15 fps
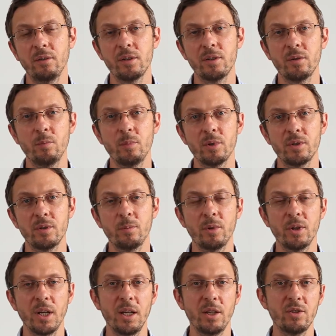at
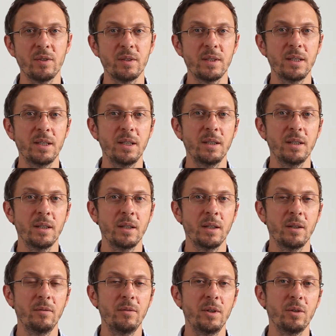SuperSuper agency,
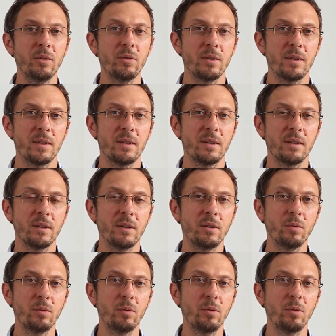we use
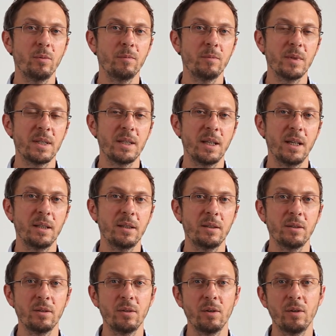2 sets
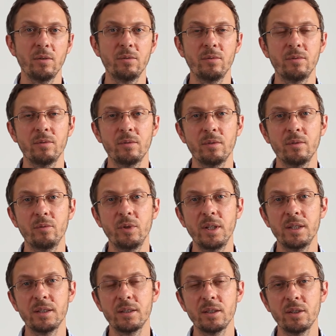of
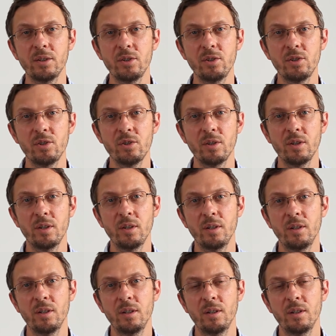research.
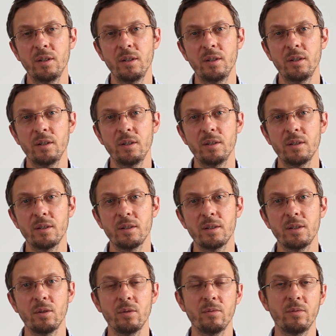
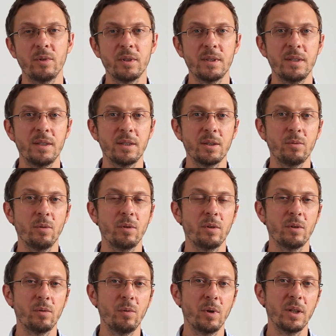So first is
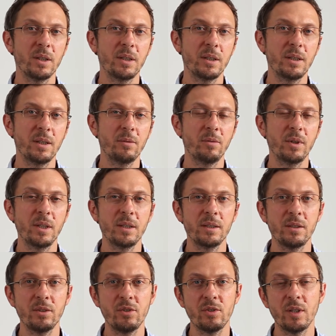qualitative
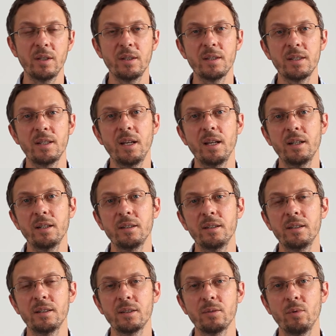research and the second
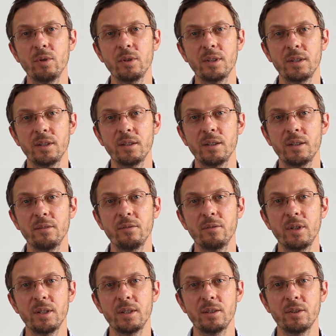is quantitative
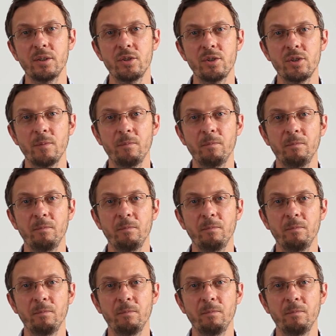research.